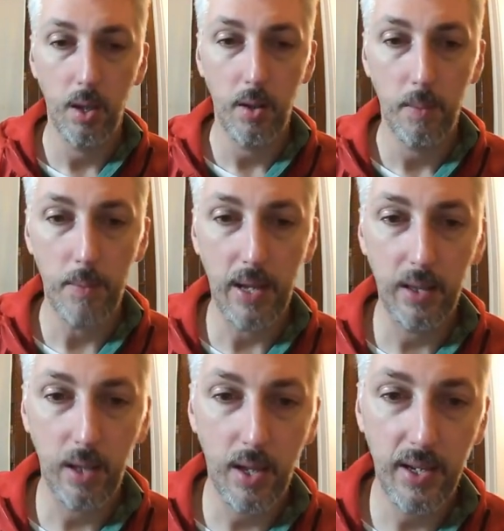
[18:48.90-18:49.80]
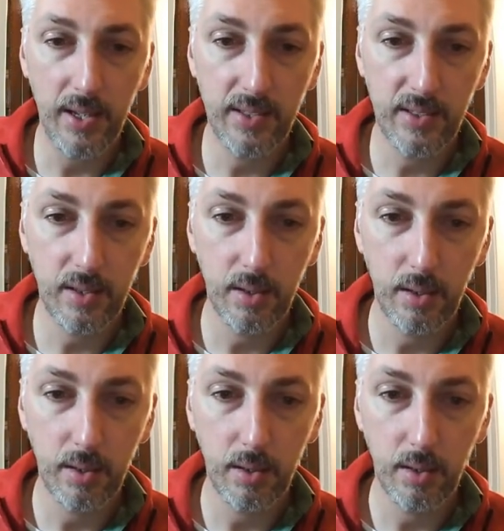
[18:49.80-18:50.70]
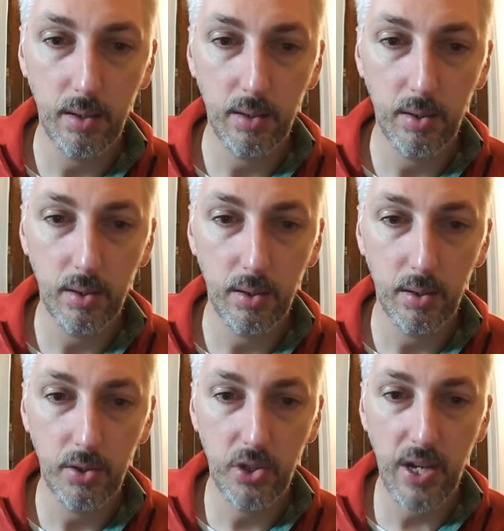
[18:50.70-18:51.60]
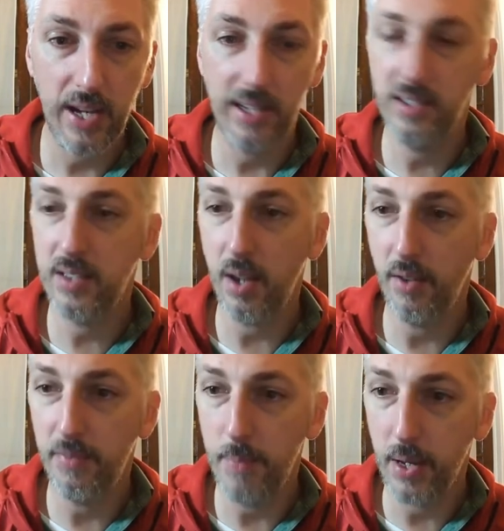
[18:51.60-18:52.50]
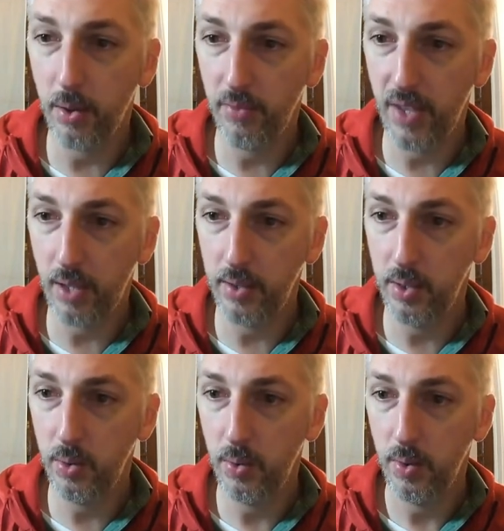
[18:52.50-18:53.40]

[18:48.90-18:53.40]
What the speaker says: My lightest shades of middle value